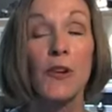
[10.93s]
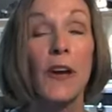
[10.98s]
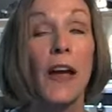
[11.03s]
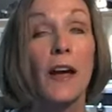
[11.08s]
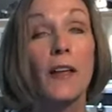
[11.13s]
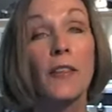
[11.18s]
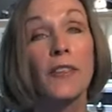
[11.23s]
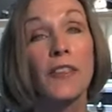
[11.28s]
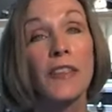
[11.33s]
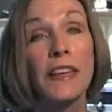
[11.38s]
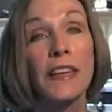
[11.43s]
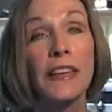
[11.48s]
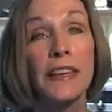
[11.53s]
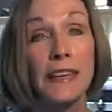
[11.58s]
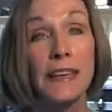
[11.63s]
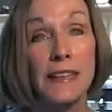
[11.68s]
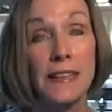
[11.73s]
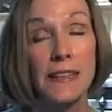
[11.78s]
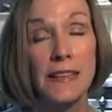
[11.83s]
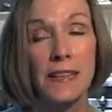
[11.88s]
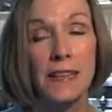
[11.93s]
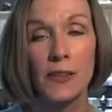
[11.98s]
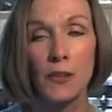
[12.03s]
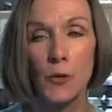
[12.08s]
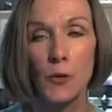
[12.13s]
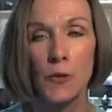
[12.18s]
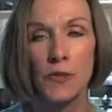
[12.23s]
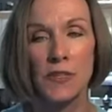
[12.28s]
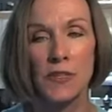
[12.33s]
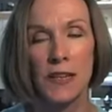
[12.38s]
for healthy
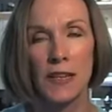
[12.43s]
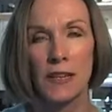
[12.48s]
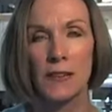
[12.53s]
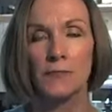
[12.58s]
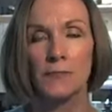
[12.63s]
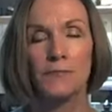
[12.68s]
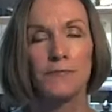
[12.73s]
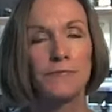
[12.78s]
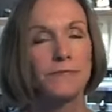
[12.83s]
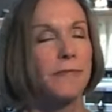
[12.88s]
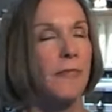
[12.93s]
Indian cuisine?